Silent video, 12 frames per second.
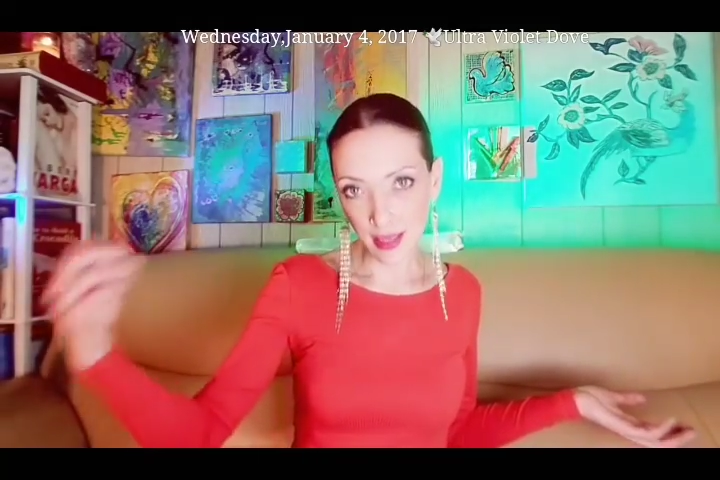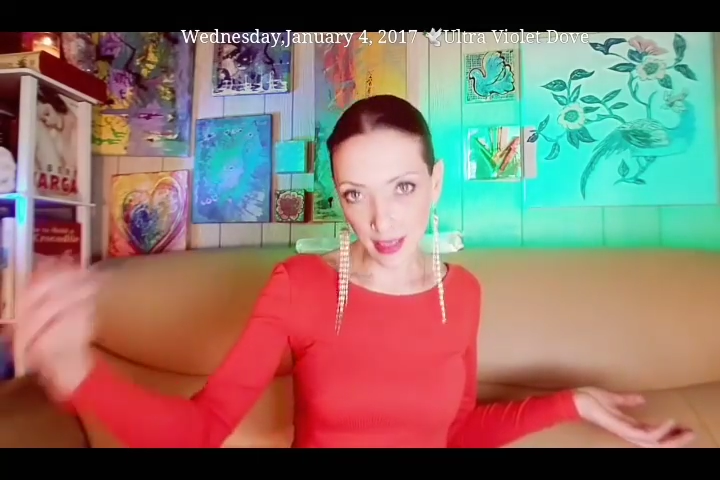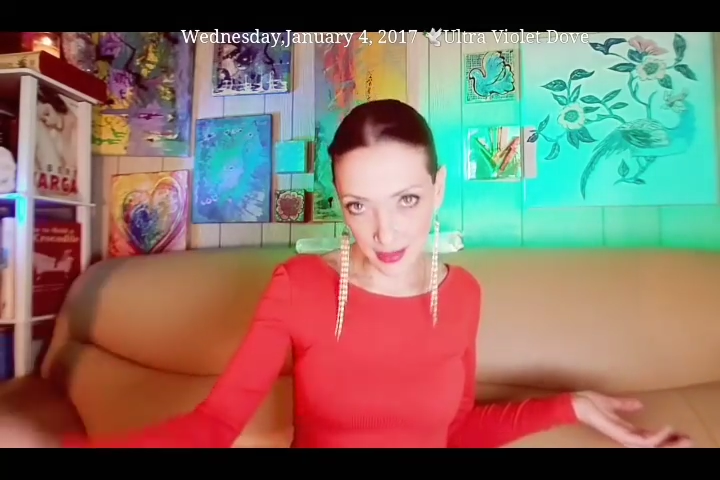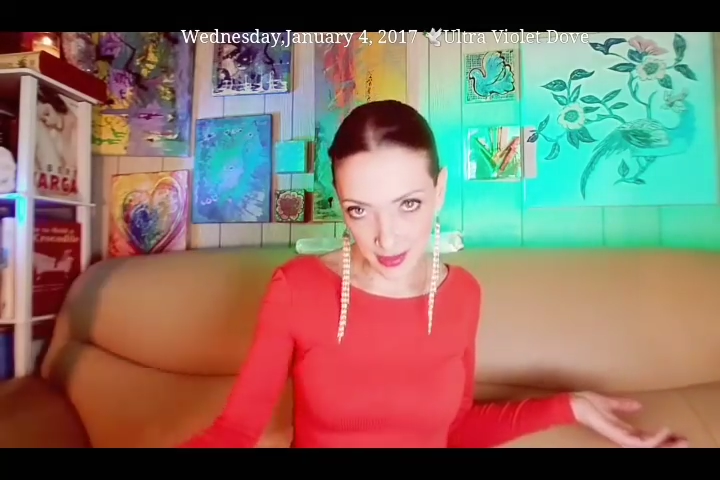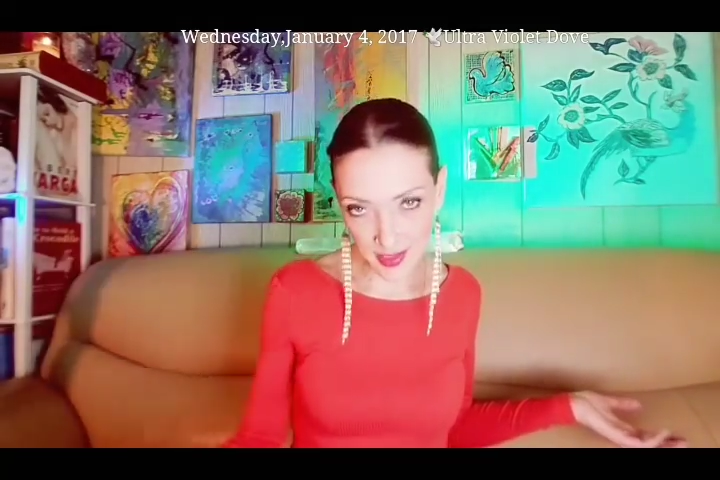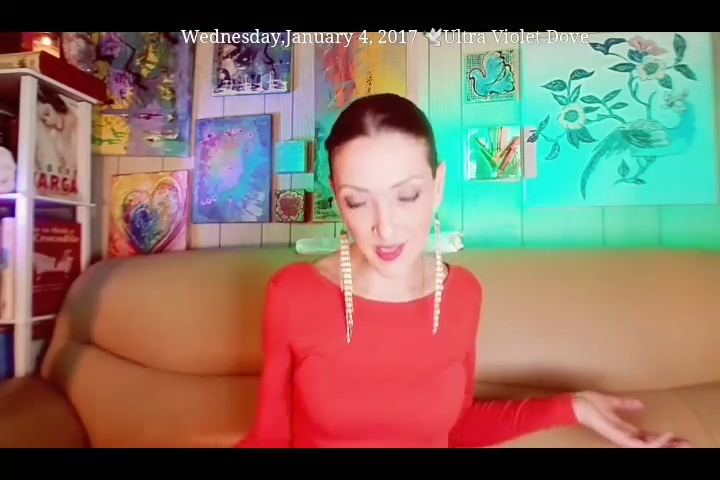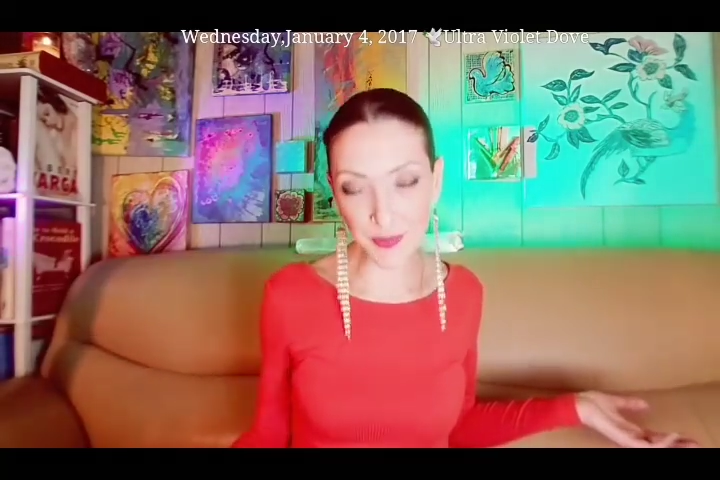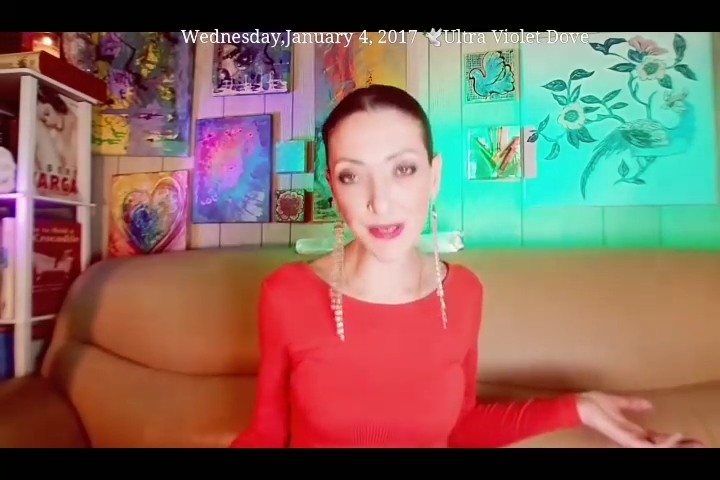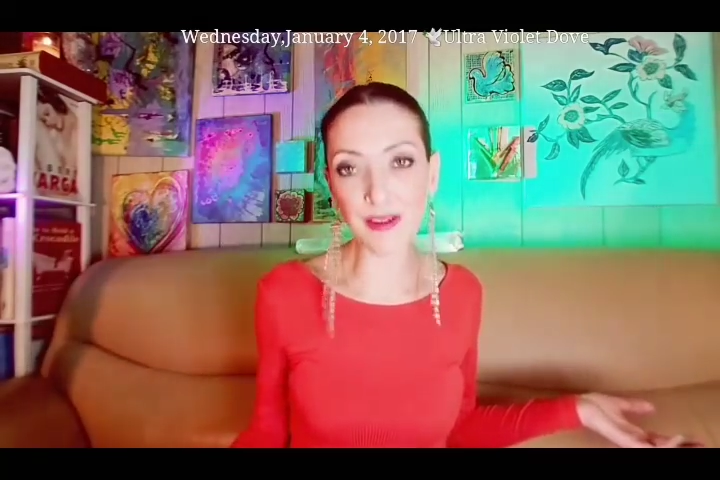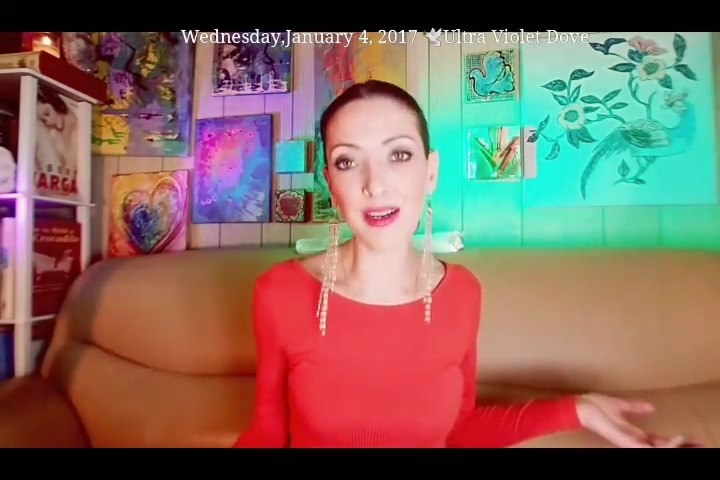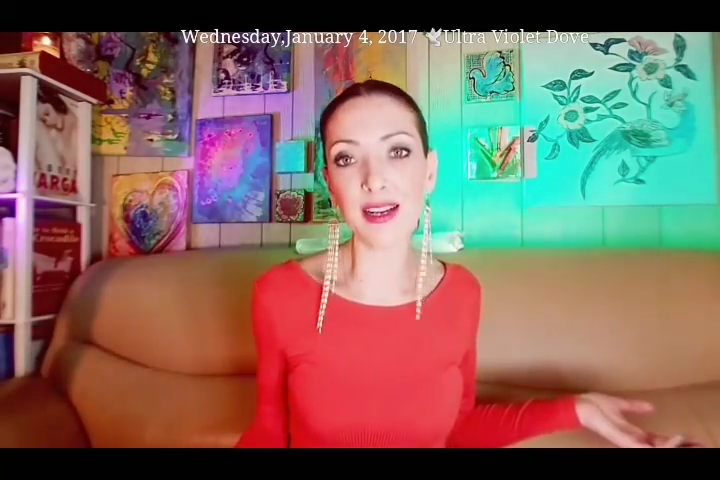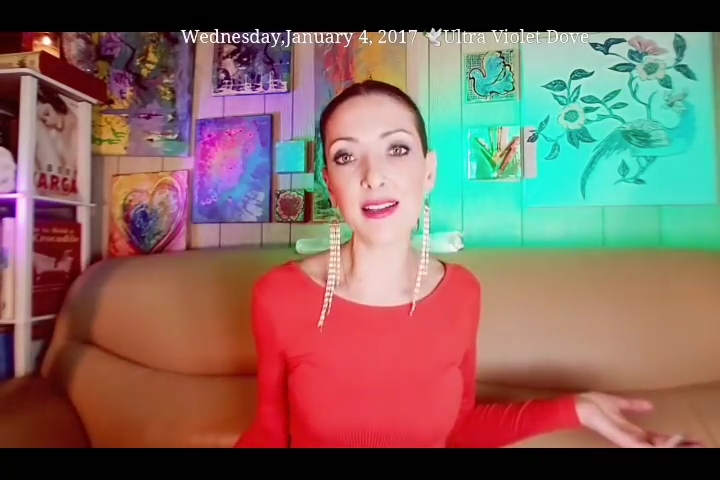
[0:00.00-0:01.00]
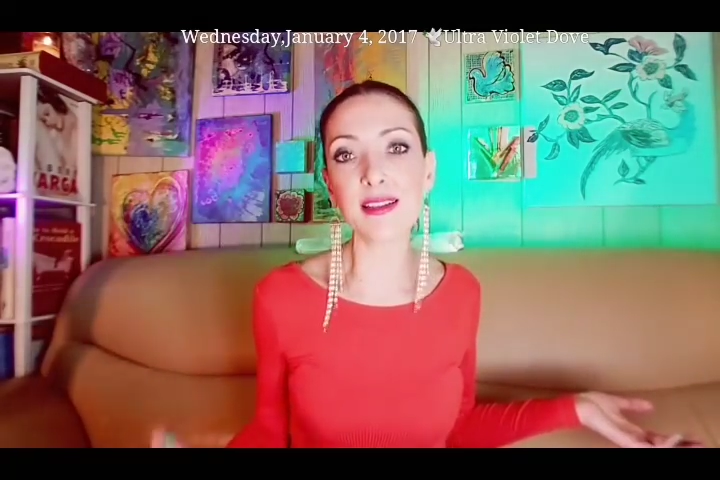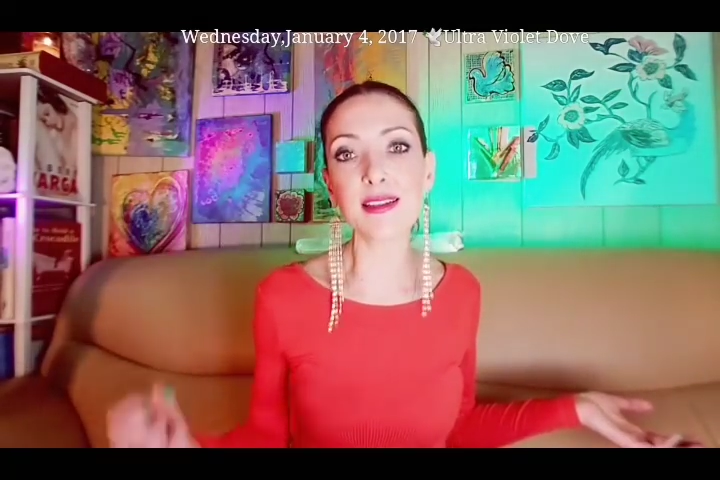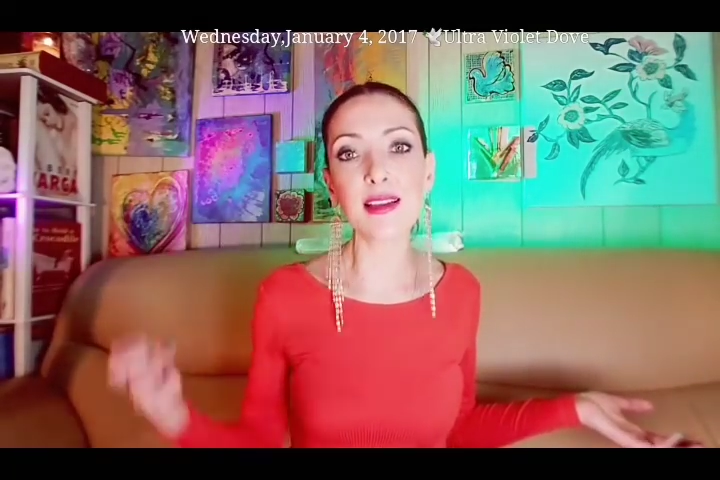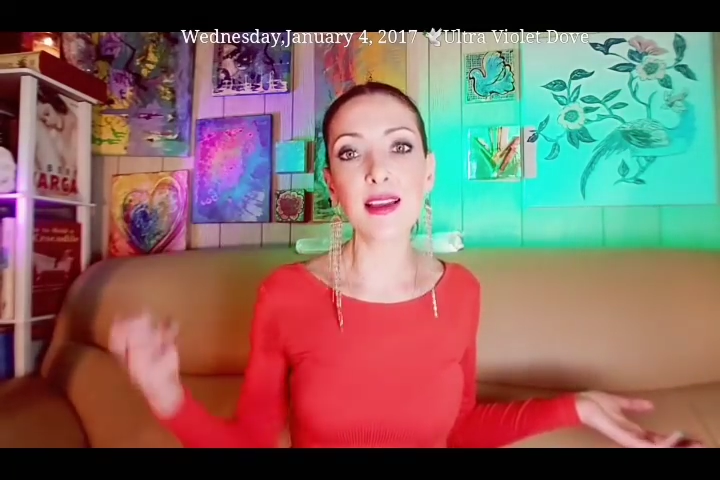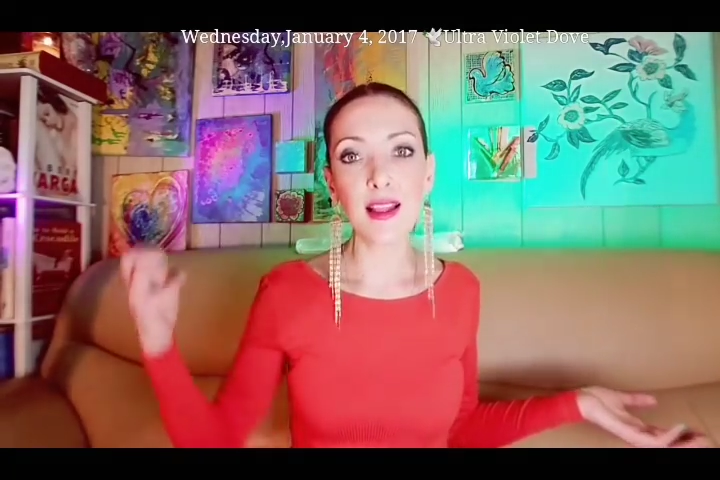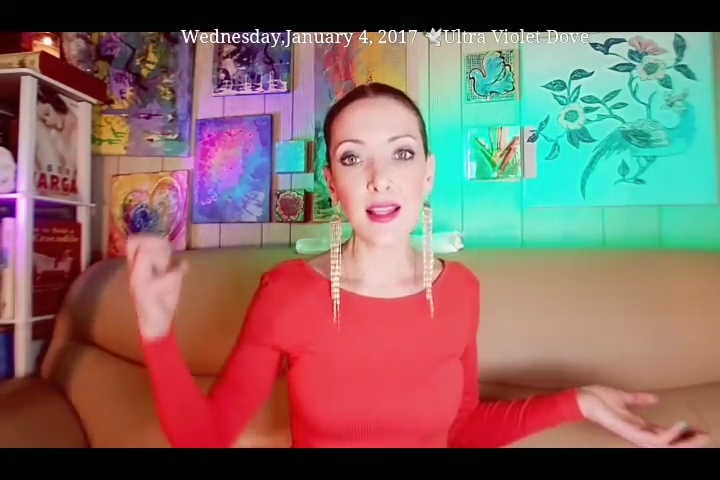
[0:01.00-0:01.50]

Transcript: and experience